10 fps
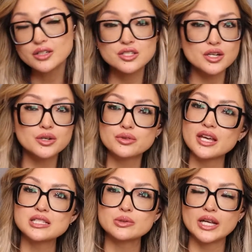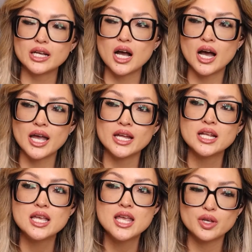So that's what I got.
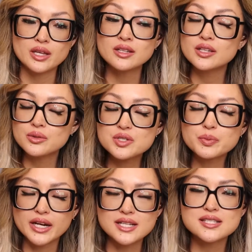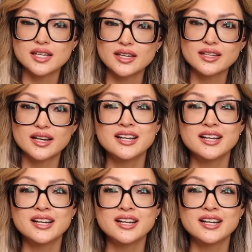It was pricey.